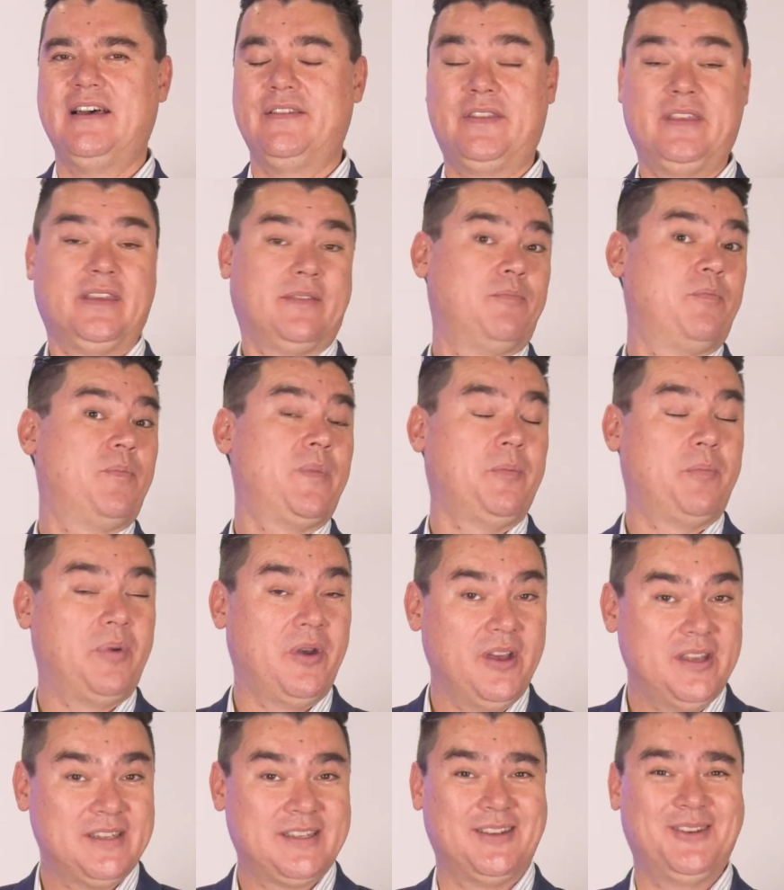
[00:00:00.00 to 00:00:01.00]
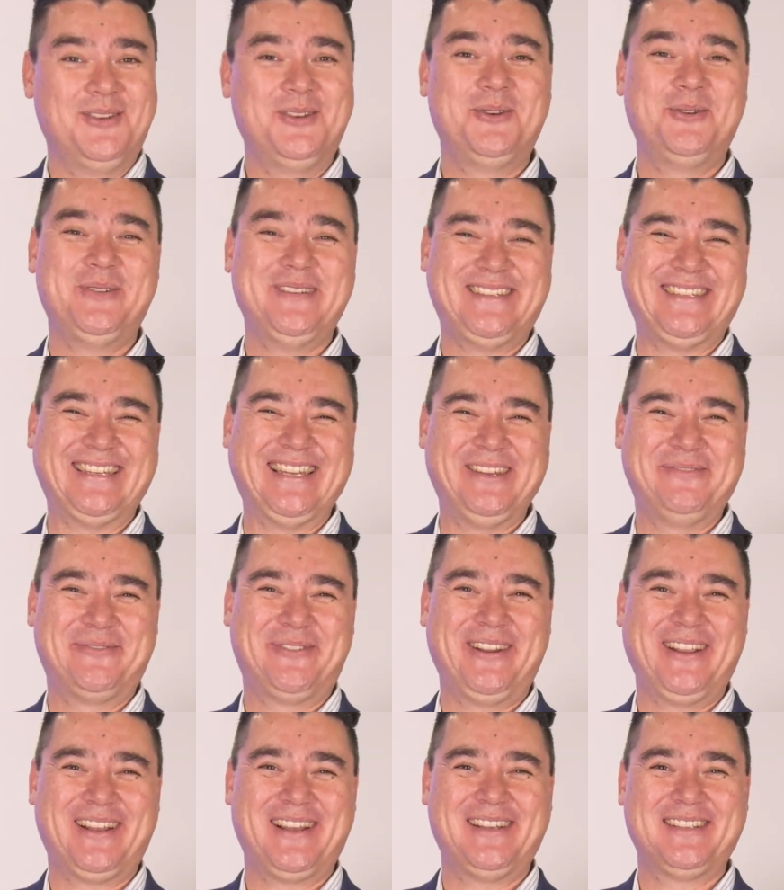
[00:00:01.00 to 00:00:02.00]
the person who is
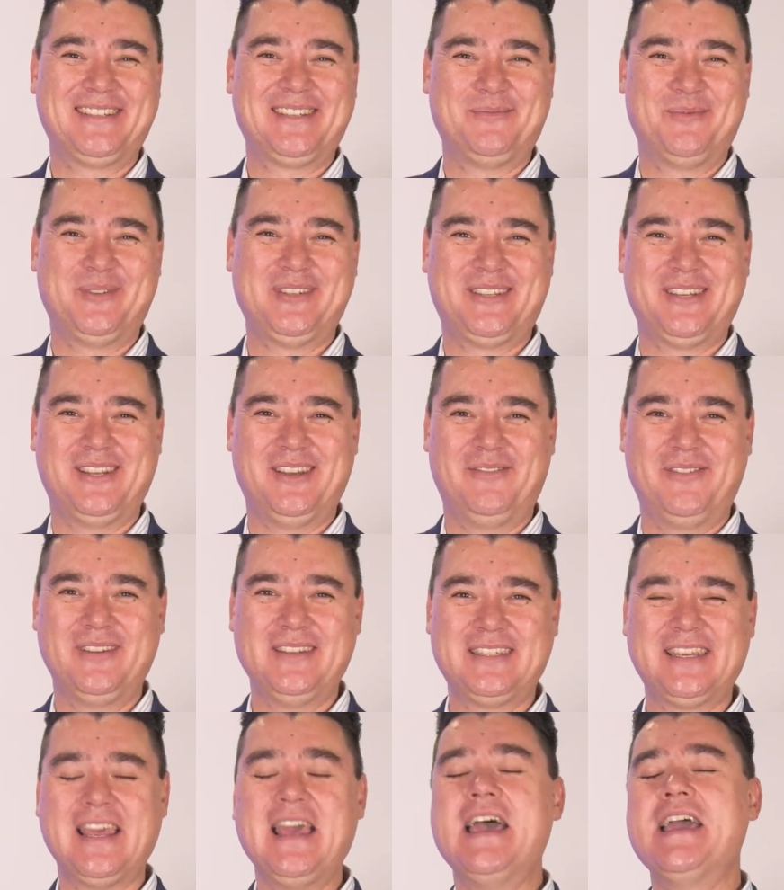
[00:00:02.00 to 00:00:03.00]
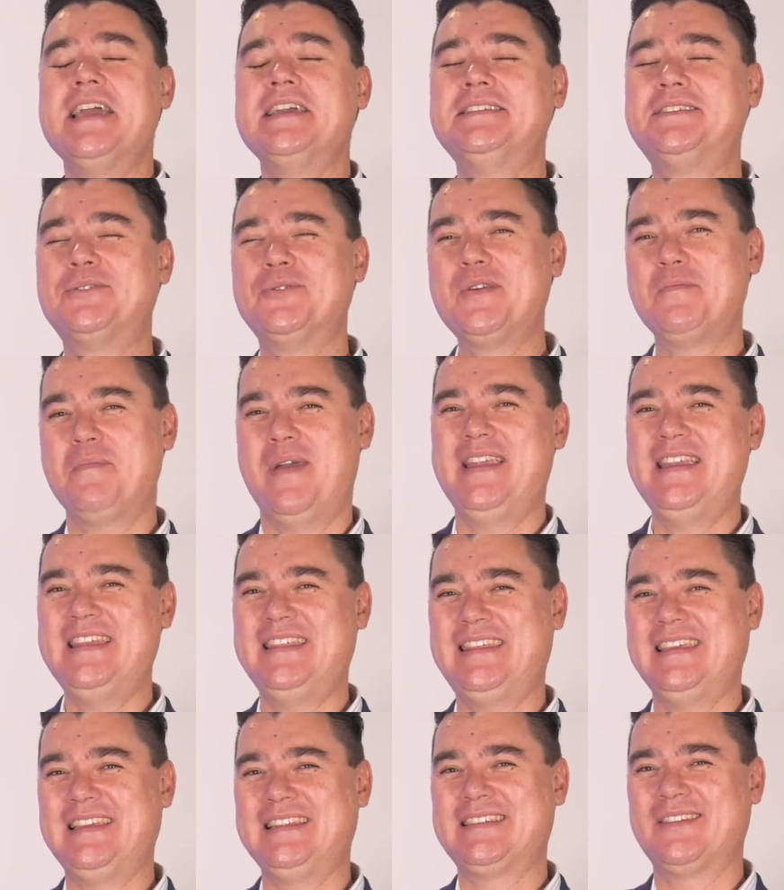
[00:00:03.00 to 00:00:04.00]
delivering customer service is doing many
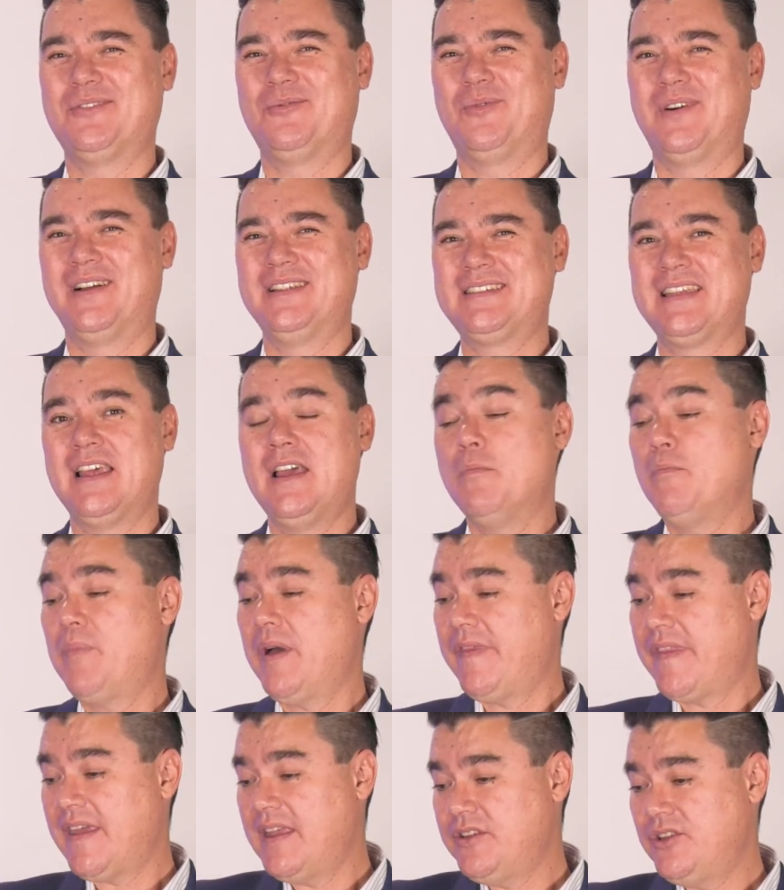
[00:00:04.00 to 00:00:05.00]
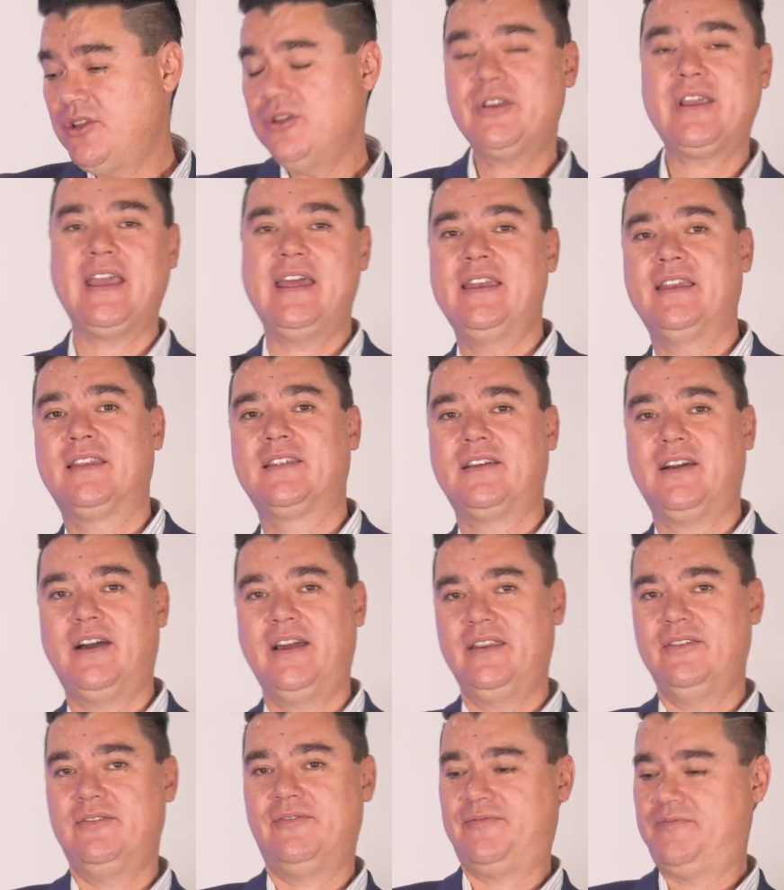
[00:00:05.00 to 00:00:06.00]
things at once, but that you can
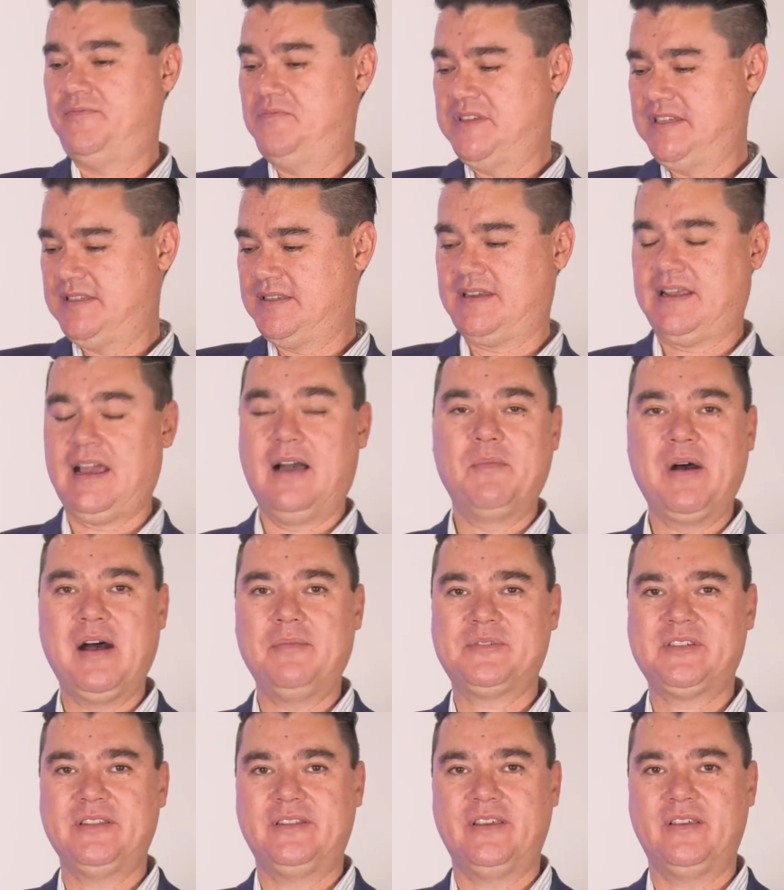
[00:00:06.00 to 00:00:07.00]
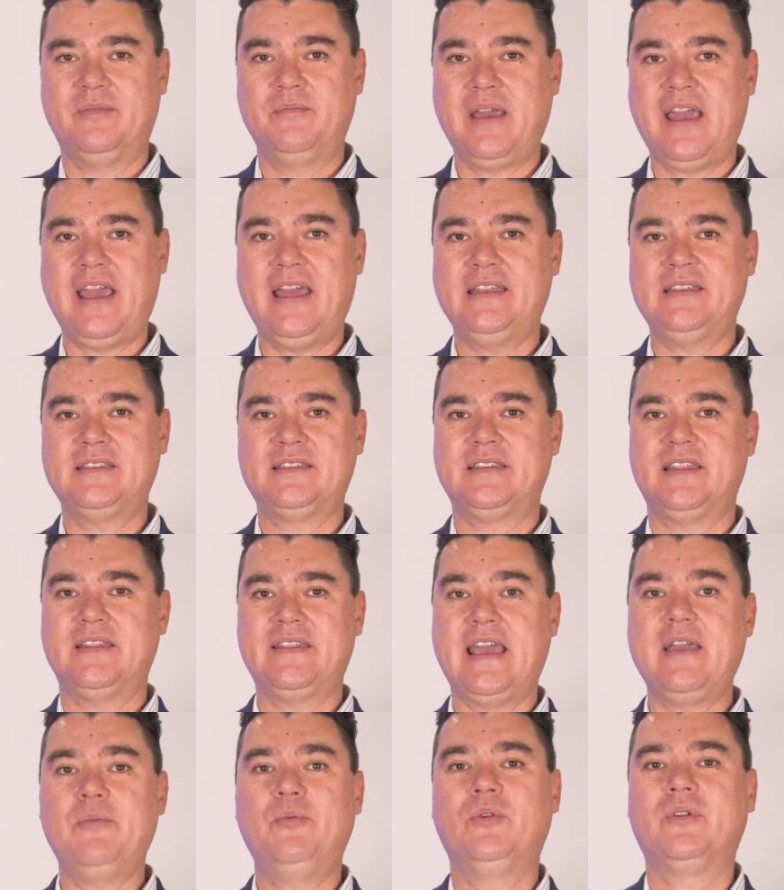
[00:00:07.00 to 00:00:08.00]
kind of just come up to them and
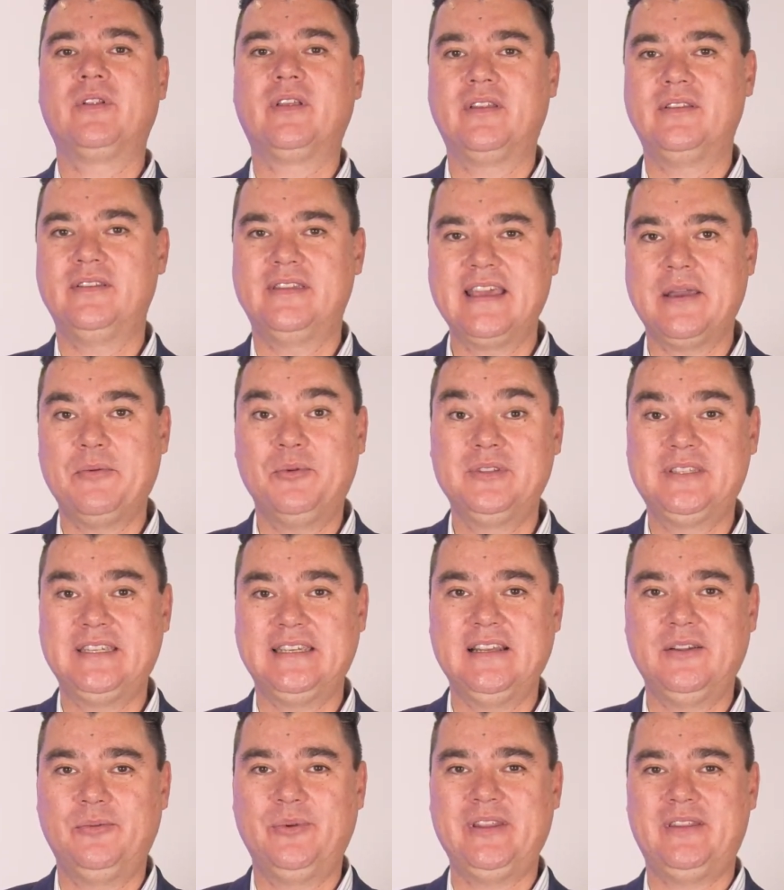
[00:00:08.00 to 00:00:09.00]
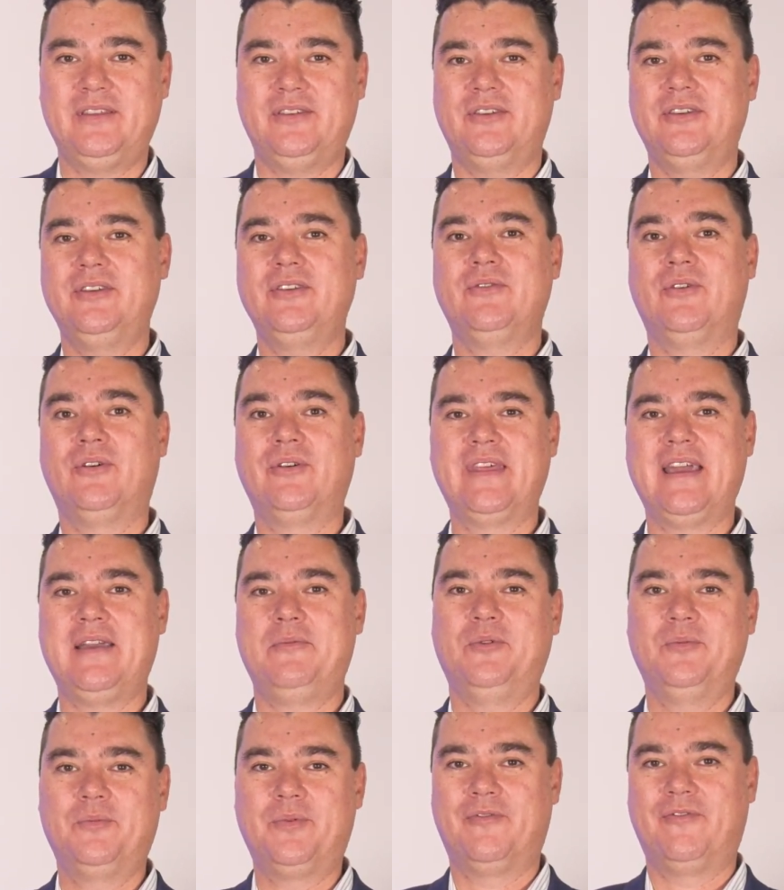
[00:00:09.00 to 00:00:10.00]
they will deal with you, or they
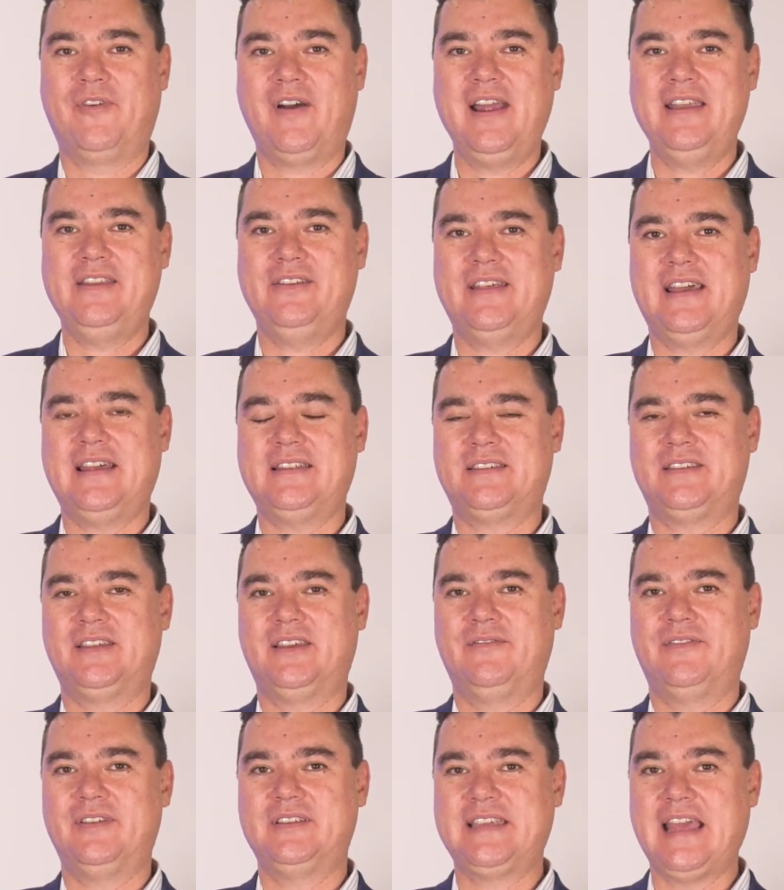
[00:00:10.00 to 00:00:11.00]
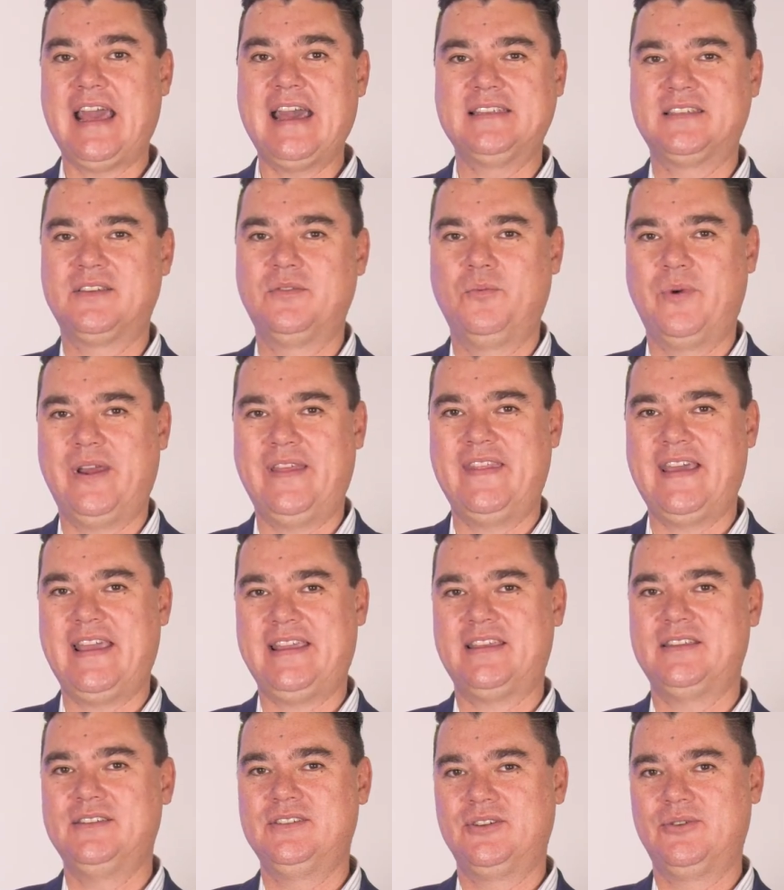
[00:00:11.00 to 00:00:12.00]
will provide you that service as and when they
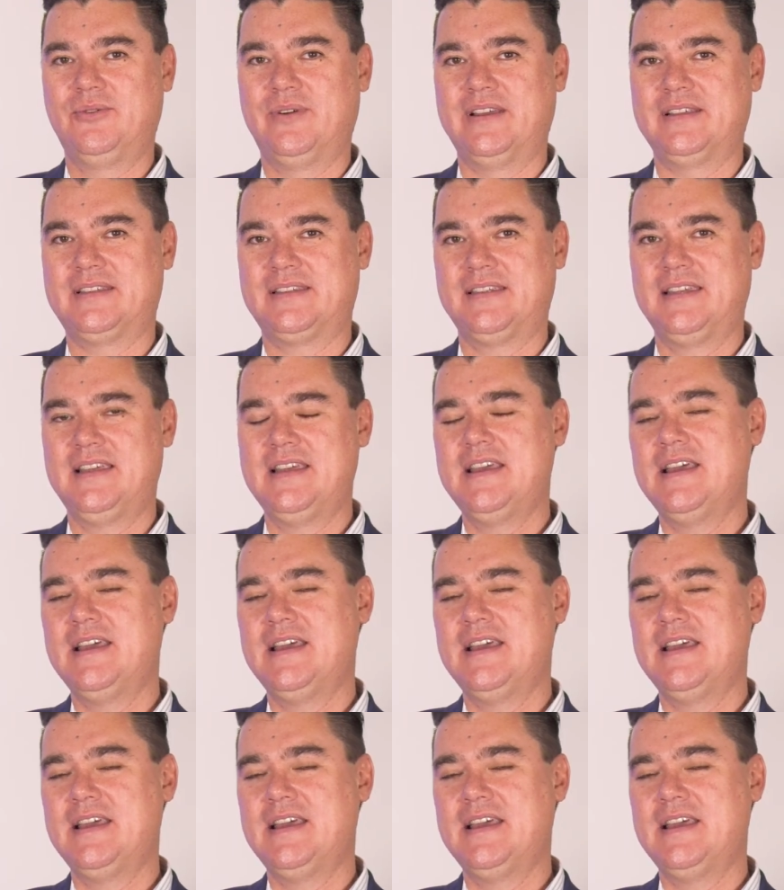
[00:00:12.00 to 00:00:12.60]
can do it.